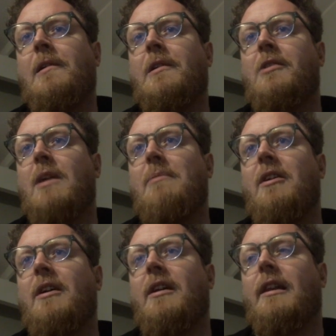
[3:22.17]
Grab
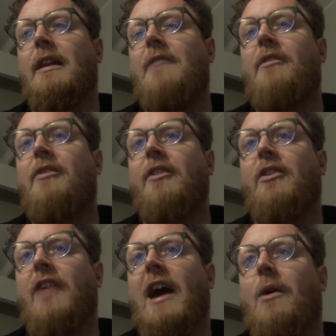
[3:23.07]
the level for the
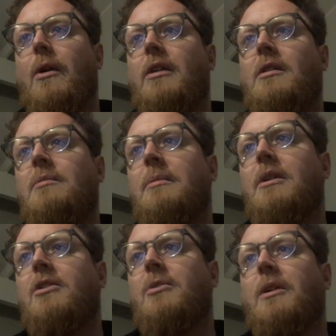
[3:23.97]
tower,
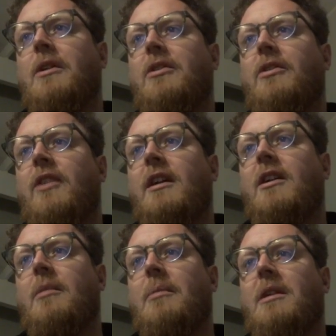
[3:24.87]
because we're just
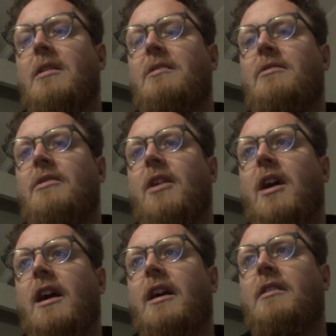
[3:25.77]
going to be
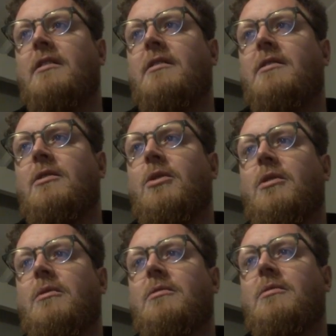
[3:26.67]
denying
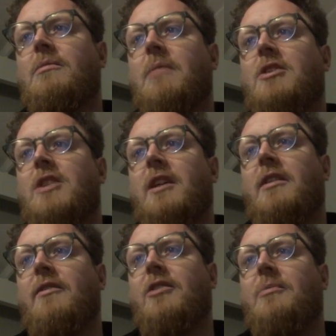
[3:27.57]
or much
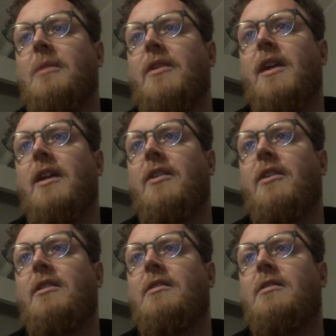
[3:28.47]
investment in that
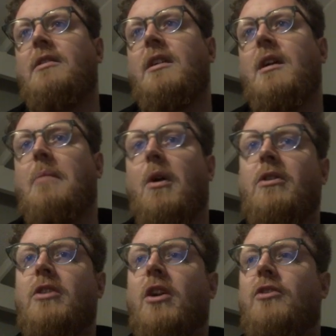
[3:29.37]
area.
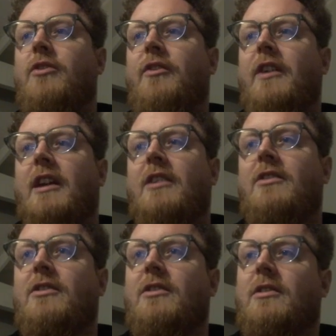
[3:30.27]
Opponent goes for Phoenix.